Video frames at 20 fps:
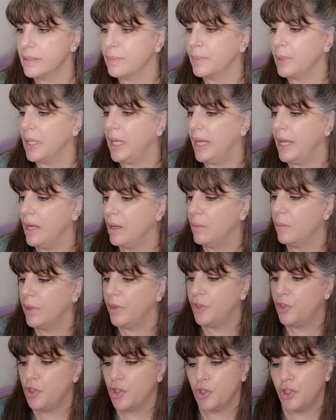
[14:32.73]
Playing
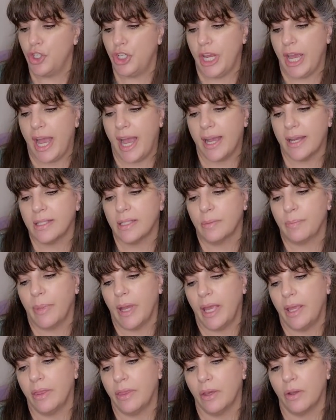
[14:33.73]
with Jacks
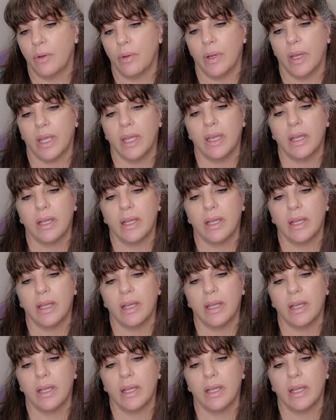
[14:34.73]
by the Cricket